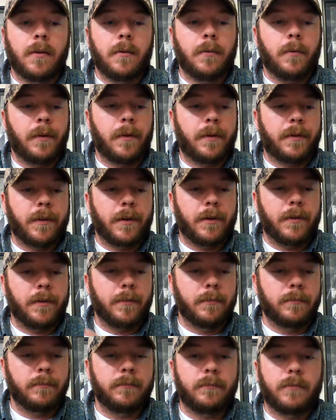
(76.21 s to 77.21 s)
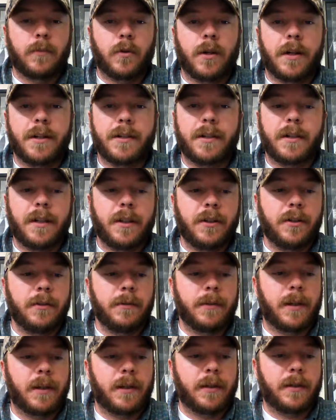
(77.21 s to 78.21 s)
With no more
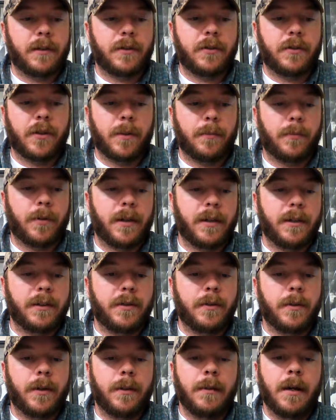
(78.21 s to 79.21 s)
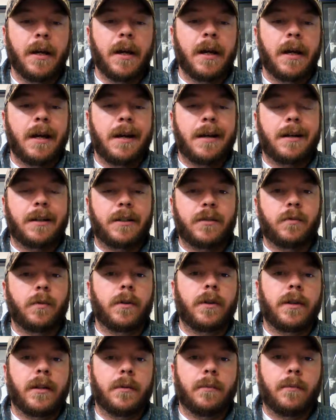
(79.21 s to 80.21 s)
hesitation, let's jump right into it. It's
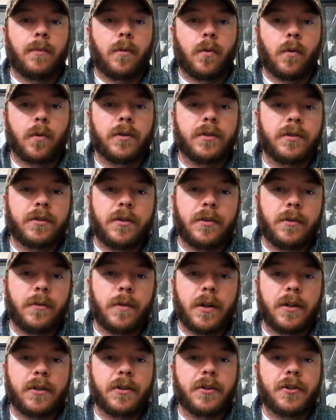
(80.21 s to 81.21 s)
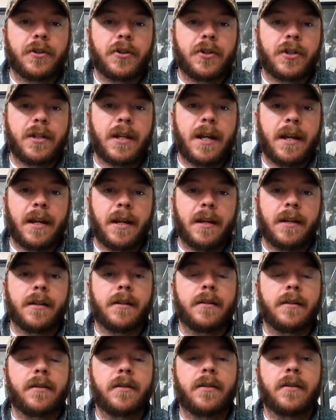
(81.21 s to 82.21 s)
really important to
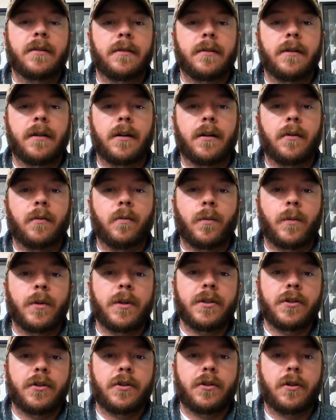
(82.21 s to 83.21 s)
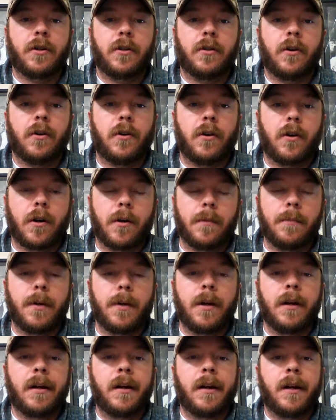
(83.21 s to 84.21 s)
understand which alarm
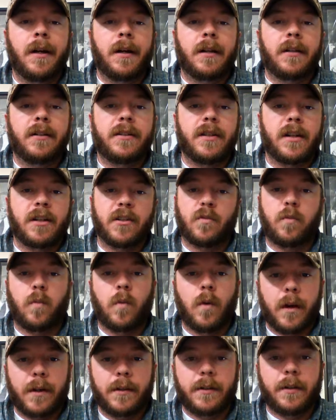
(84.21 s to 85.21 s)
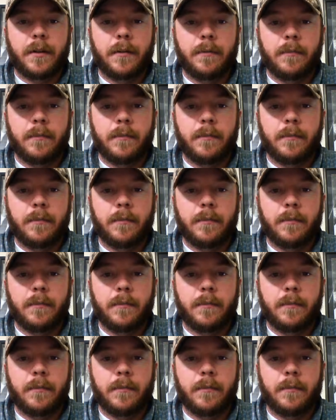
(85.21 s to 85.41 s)
does what.